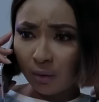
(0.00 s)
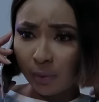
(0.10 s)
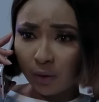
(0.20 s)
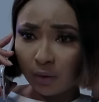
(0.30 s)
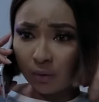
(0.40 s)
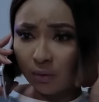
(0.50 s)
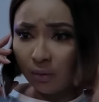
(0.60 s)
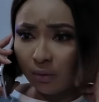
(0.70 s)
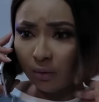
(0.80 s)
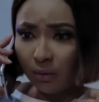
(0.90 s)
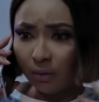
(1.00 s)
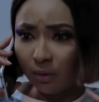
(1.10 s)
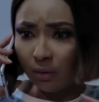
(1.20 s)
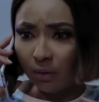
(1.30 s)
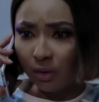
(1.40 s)
Oh my god.
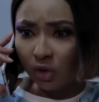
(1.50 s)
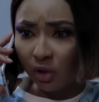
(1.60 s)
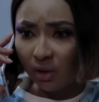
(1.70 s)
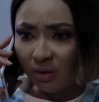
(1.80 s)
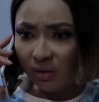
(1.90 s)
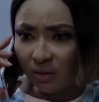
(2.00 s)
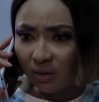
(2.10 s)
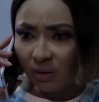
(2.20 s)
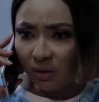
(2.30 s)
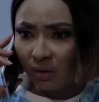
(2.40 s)
She is?